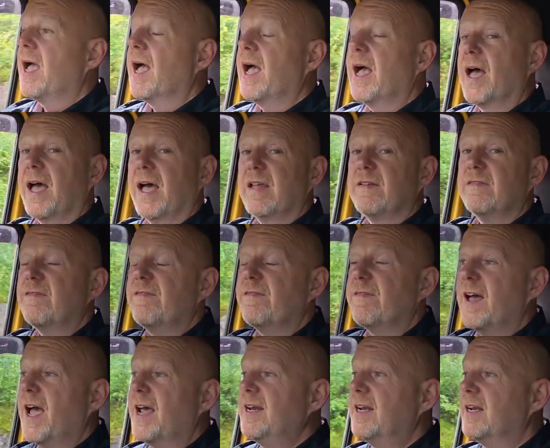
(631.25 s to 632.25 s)
And
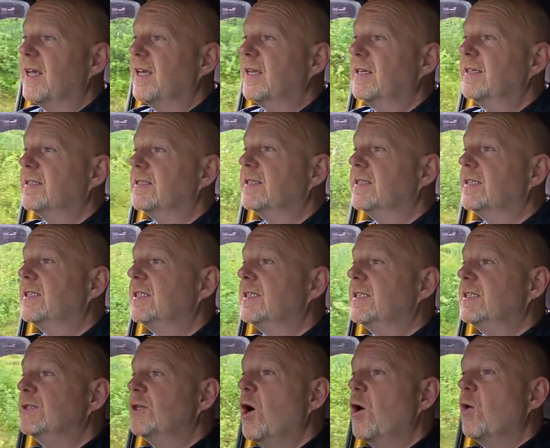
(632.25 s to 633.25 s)
finally,
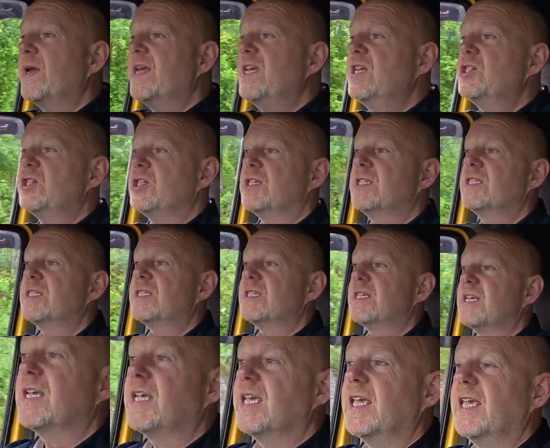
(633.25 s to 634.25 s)
Norwegians
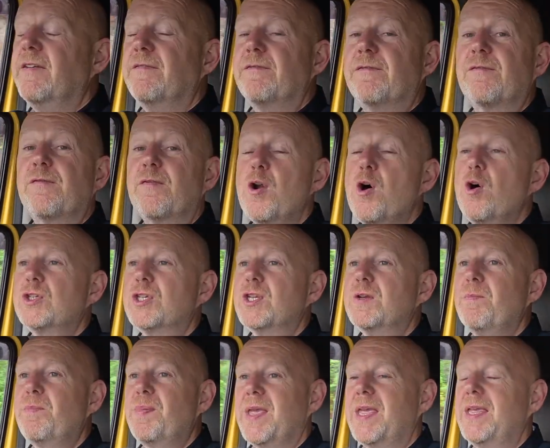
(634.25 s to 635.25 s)
eat
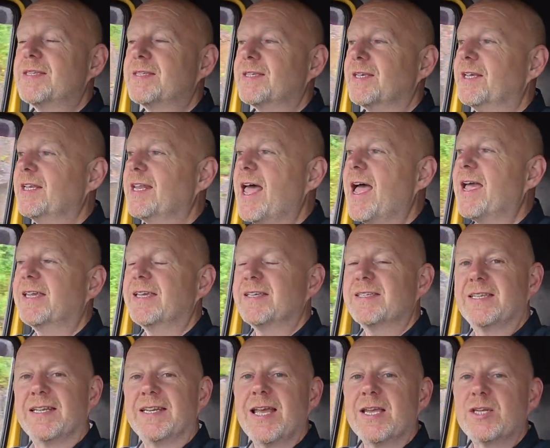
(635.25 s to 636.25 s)
frozen pizza like
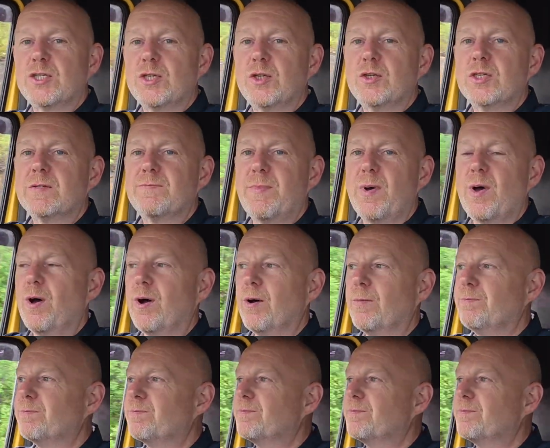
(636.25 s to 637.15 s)
it's a national sport.